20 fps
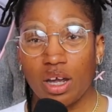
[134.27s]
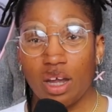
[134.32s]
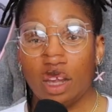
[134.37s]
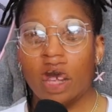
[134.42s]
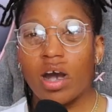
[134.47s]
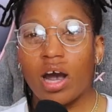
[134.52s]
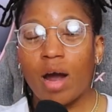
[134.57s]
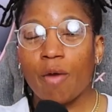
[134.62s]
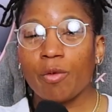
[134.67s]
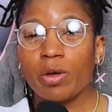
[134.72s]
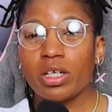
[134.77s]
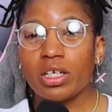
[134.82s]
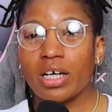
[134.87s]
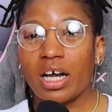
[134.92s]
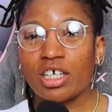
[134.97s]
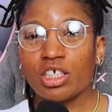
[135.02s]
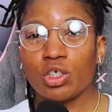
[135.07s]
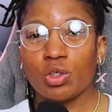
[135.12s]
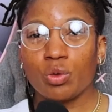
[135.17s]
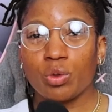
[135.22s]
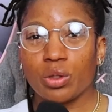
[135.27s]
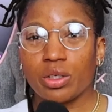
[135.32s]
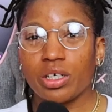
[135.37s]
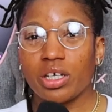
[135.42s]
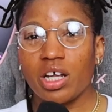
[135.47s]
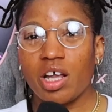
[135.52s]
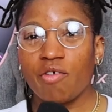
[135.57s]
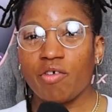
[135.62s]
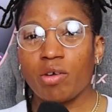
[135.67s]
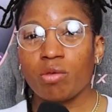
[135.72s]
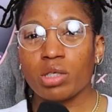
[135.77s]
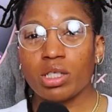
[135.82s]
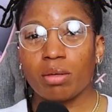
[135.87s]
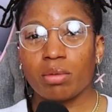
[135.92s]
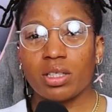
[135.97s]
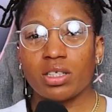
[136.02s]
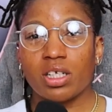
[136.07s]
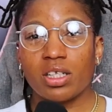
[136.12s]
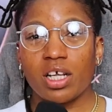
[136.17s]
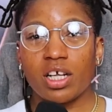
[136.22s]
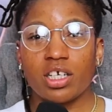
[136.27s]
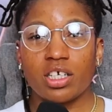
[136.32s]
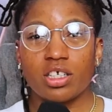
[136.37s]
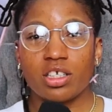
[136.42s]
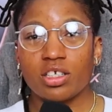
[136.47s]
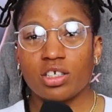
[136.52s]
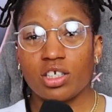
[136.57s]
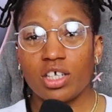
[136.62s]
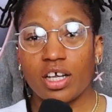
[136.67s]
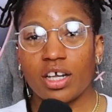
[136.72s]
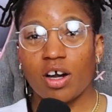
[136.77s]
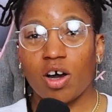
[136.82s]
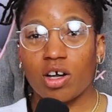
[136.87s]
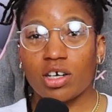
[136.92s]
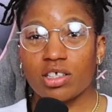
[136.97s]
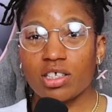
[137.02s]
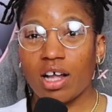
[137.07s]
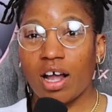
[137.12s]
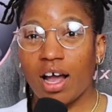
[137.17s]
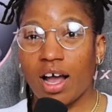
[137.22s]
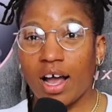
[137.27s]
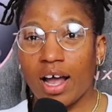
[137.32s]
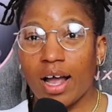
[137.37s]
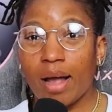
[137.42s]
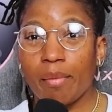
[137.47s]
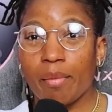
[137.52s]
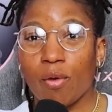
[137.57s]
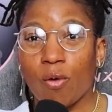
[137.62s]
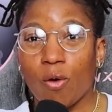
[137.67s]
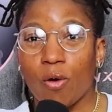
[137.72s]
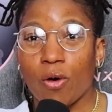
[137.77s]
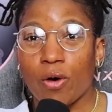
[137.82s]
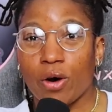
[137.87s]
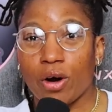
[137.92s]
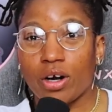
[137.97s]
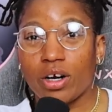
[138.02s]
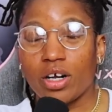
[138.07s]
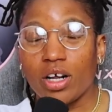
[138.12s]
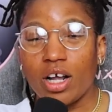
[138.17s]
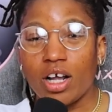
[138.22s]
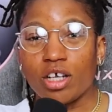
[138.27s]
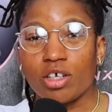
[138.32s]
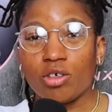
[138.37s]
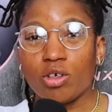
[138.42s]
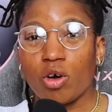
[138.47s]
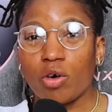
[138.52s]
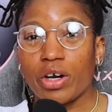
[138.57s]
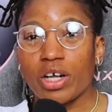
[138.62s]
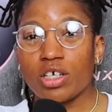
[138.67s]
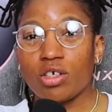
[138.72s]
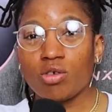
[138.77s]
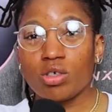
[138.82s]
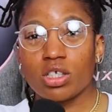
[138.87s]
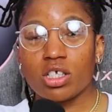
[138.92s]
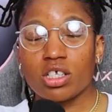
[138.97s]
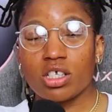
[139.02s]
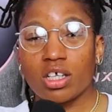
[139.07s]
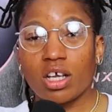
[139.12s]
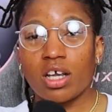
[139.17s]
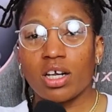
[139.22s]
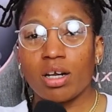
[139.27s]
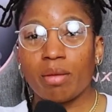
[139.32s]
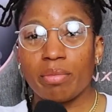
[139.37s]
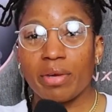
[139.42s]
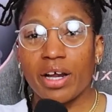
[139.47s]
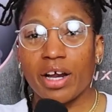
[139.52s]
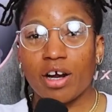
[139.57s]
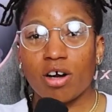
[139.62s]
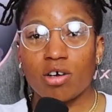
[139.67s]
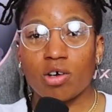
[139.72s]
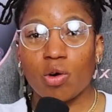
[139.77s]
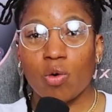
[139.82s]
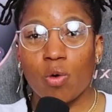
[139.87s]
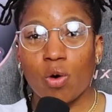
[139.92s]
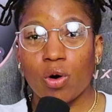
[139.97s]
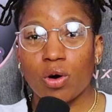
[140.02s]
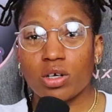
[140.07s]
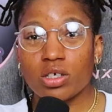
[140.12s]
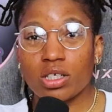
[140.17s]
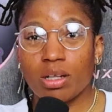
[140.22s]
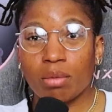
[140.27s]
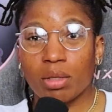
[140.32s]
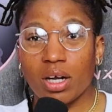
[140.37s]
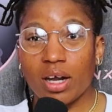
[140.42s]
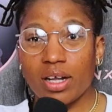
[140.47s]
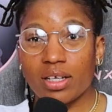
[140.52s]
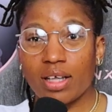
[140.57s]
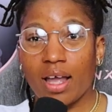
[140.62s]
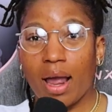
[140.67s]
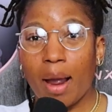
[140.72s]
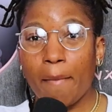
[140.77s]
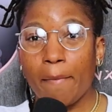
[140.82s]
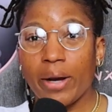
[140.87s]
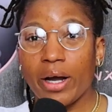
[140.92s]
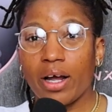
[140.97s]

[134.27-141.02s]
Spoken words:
I'm really not sure if it was something that they did all the time or, they used to seeing them there or something like that.